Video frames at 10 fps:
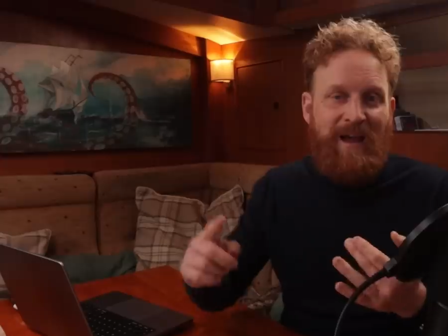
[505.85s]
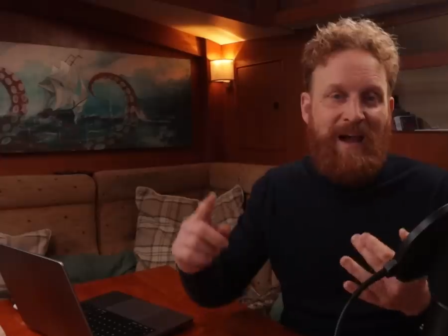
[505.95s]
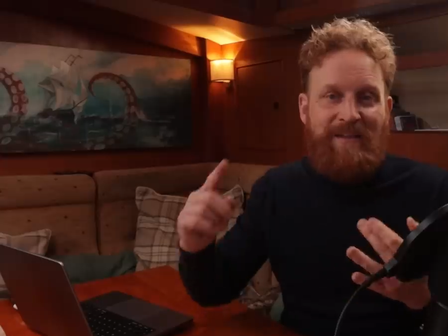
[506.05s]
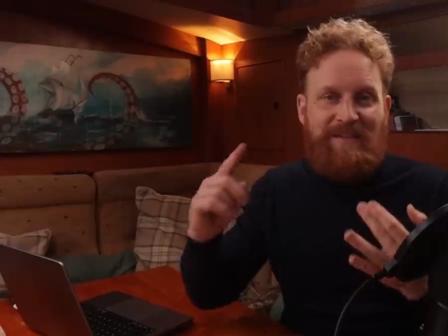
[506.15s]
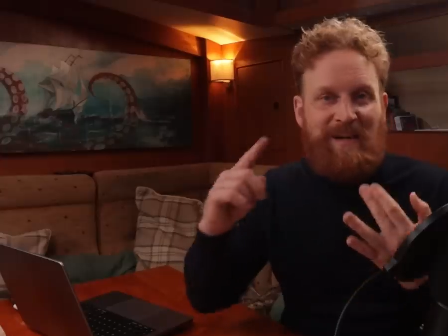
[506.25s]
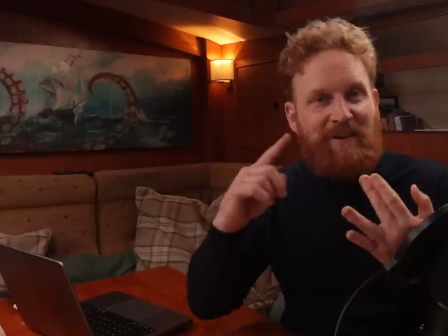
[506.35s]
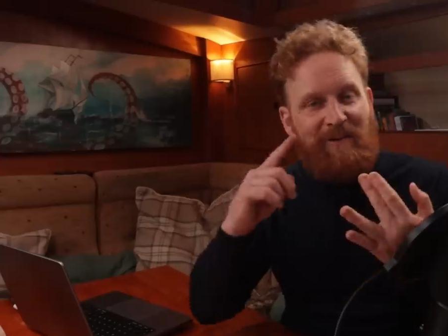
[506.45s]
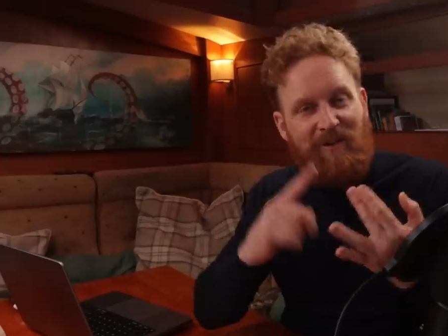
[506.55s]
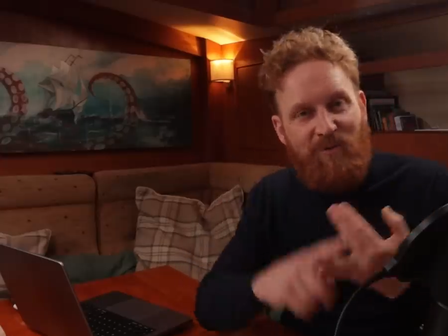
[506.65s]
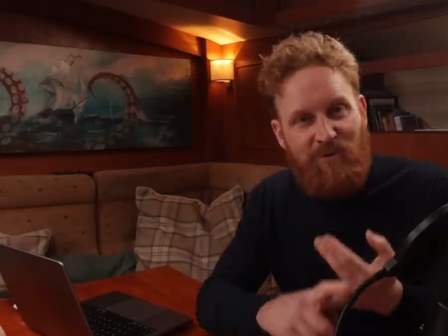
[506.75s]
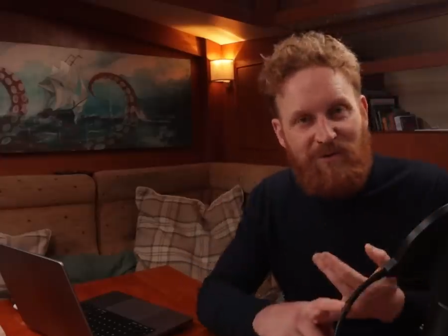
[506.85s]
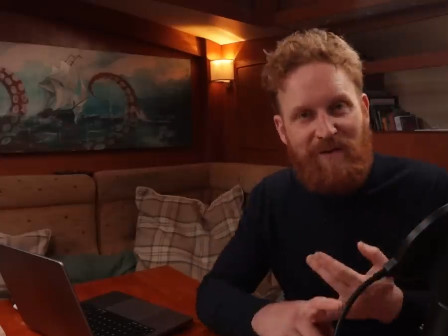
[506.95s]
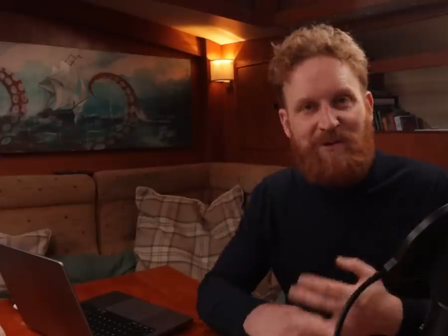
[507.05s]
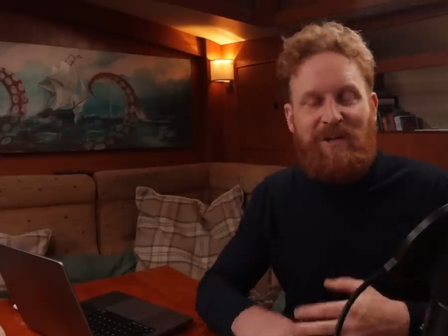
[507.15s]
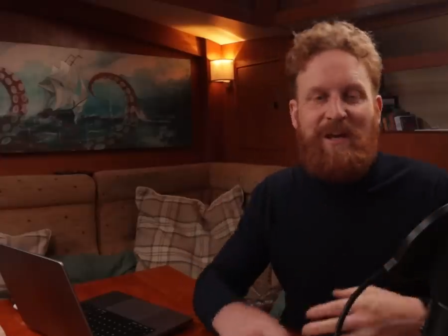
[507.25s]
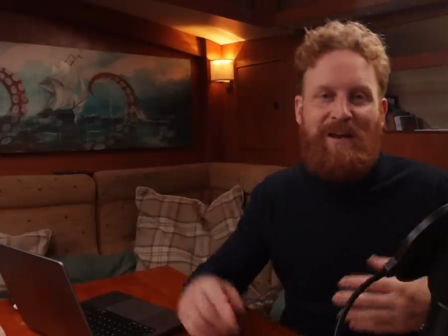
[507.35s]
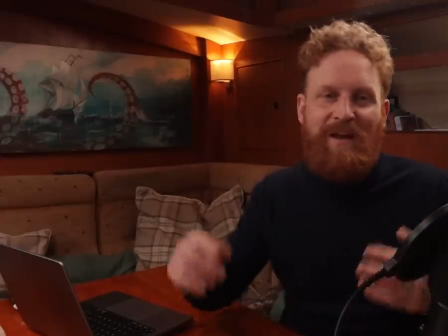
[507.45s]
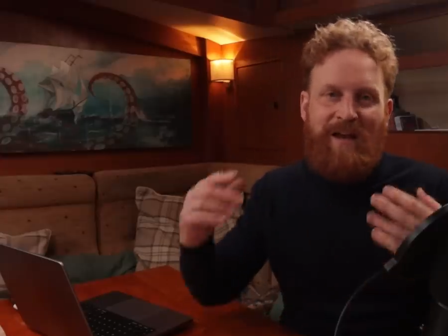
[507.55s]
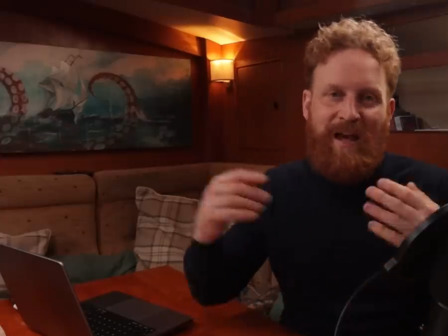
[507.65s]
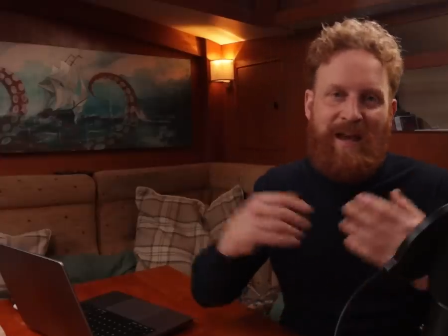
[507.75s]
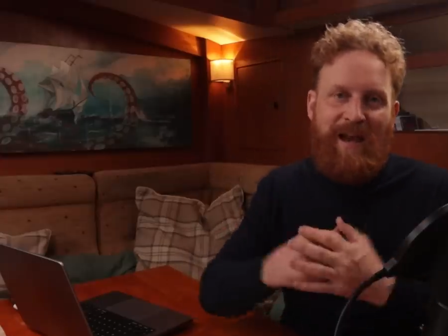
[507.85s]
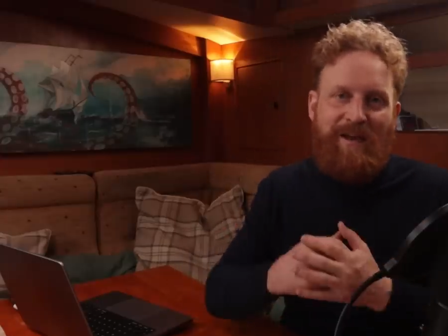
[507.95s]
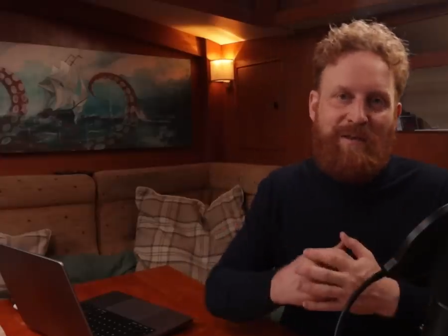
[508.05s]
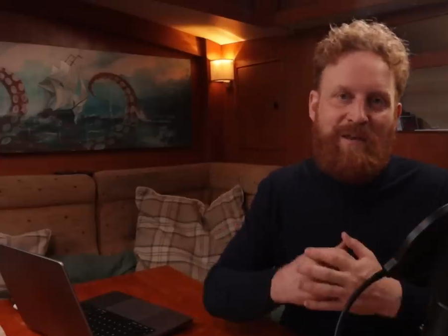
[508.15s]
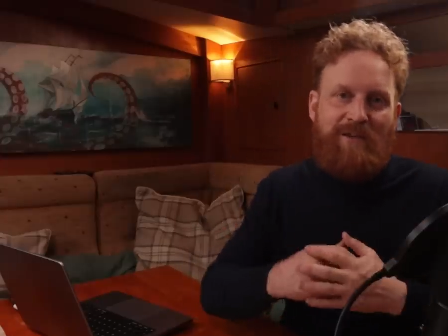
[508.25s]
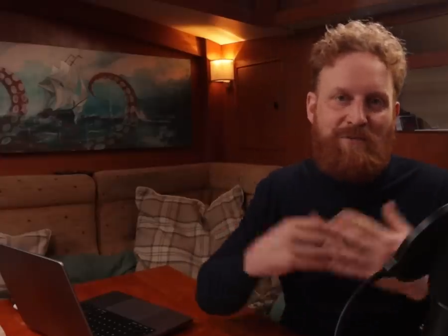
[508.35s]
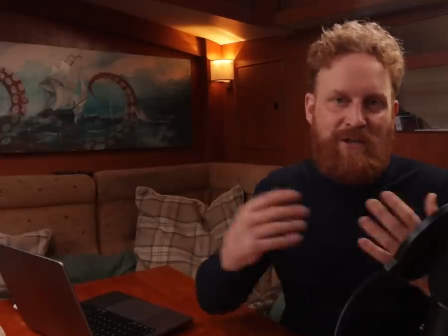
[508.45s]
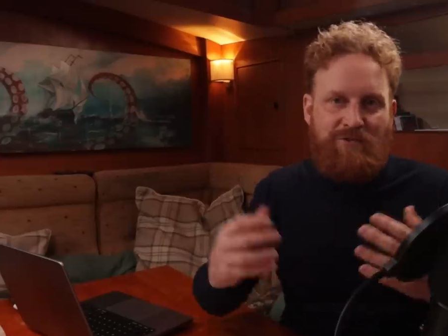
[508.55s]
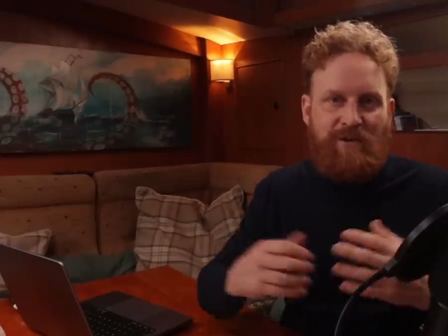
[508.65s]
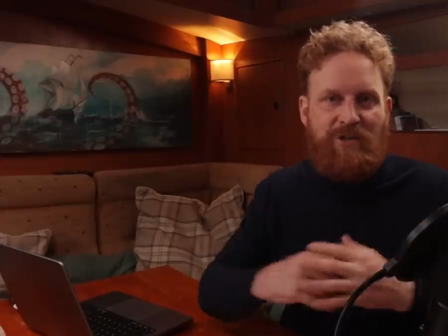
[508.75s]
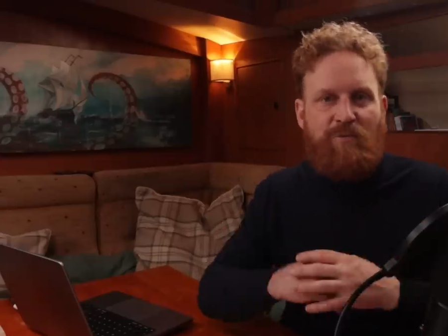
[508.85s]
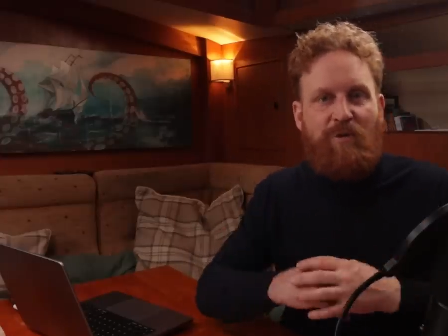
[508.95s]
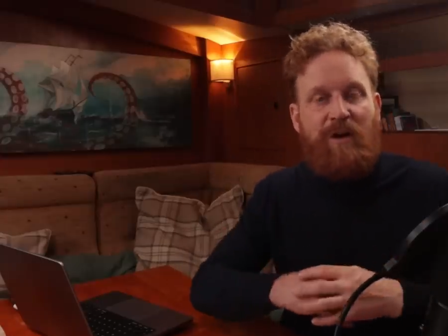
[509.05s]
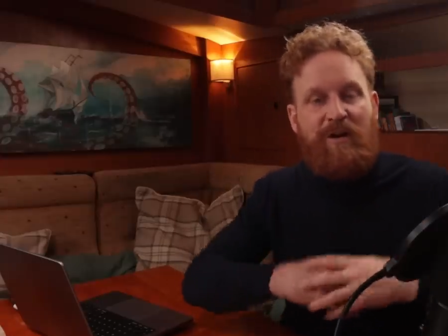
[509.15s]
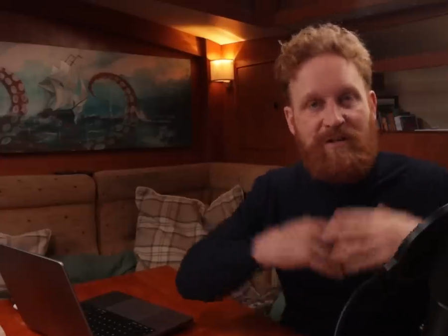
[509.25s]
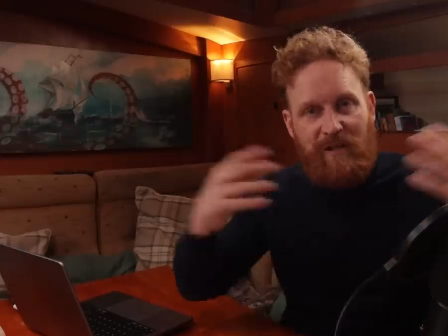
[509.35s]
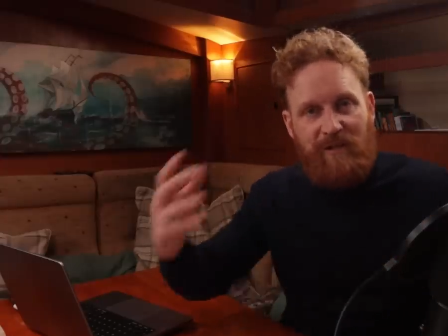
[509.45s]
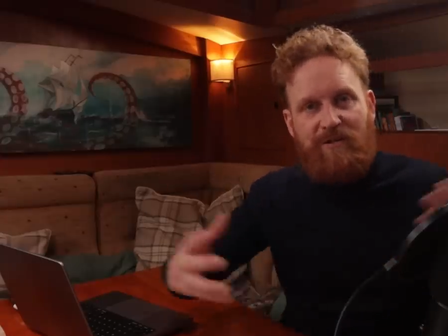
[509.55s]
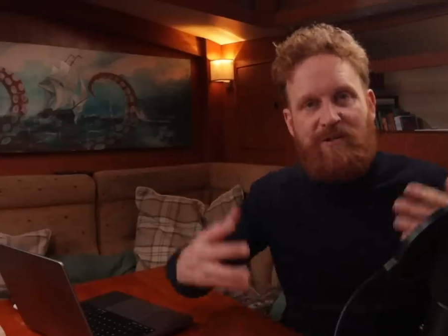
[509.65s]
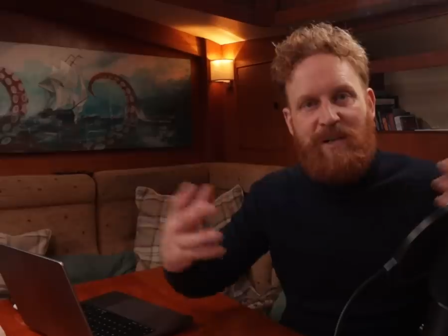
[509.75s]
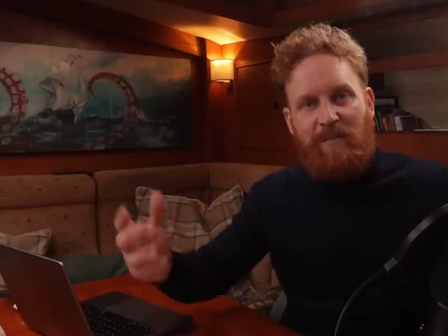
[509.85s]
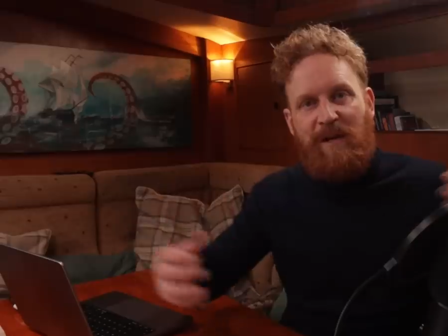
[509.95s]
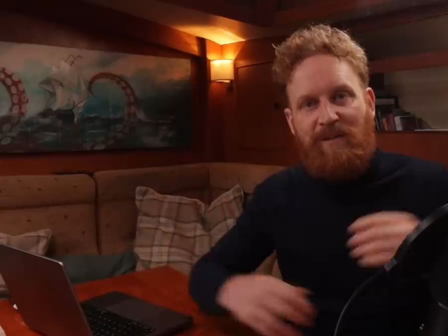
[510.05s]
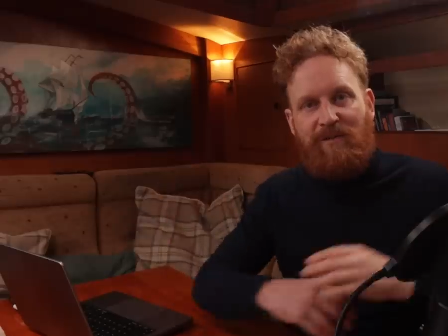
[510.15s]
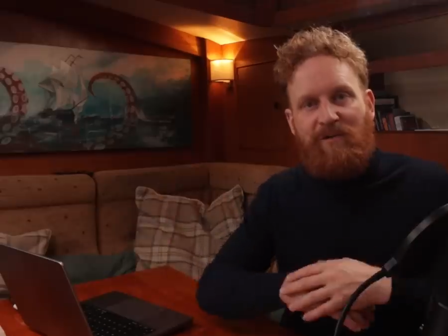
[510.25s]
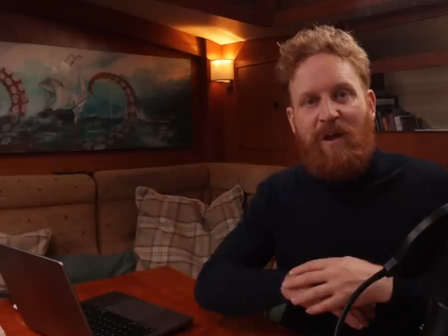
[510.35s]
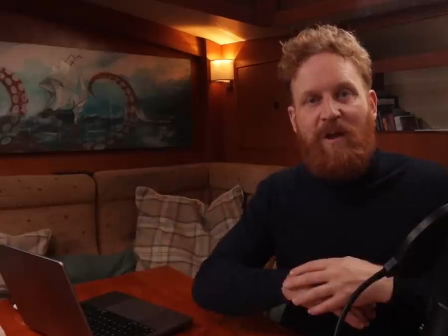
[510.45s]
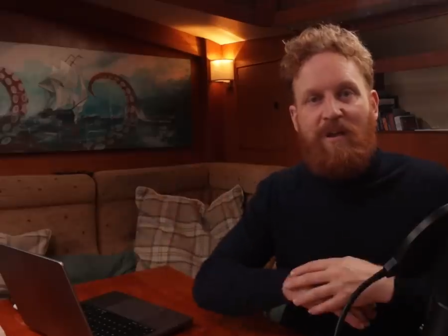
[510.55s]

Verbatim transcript: and then taking her out the water every year and having the restoration work continue to take place